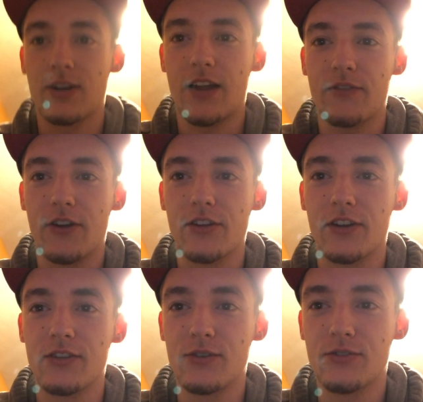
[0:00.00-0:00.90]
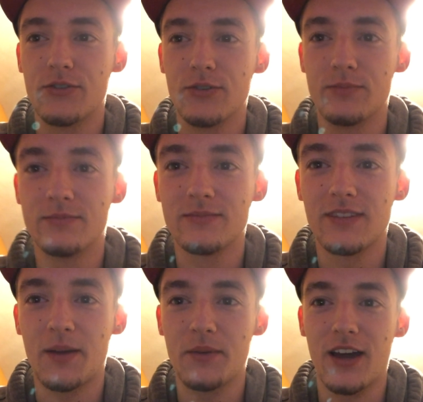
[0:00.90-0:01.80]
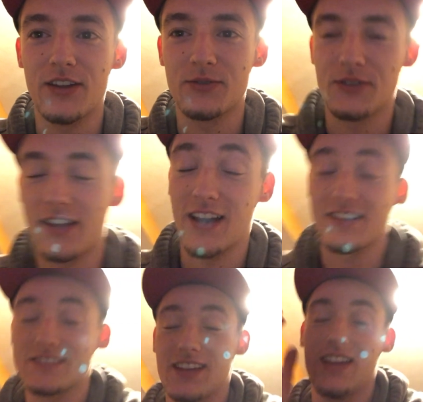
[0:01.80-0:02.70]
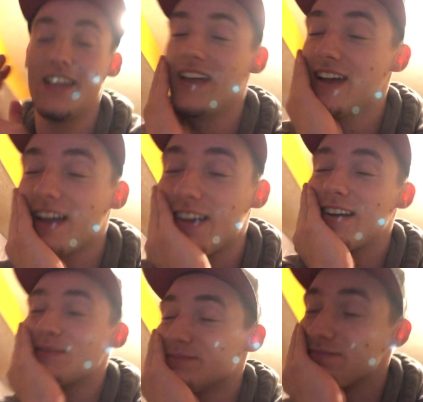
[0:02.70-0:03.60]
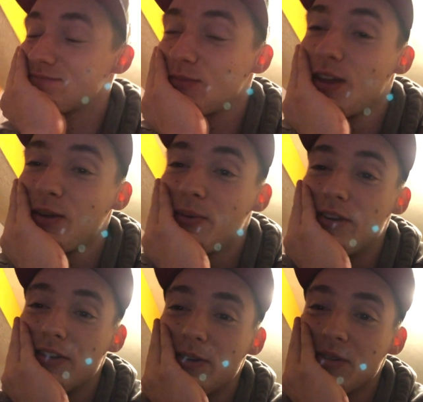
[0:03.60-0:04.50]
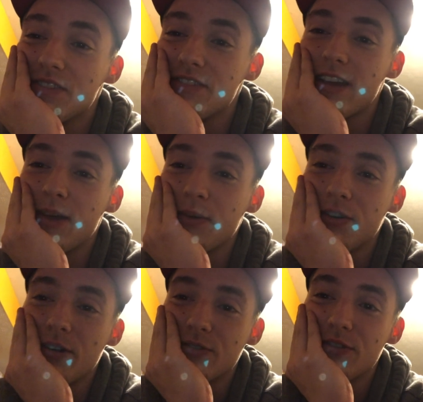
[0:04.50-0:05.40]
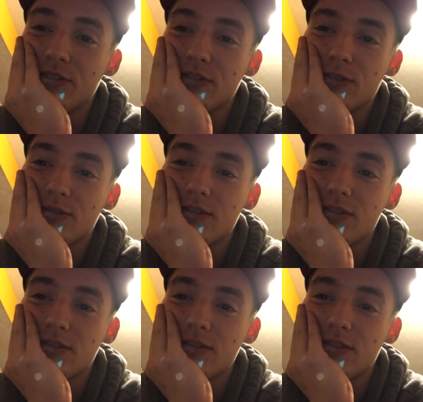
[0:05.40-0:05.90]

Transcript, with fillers: We're not very good at YouTube. I'll be honest with you guys. Um, we don't know what to say. We don't know what to do.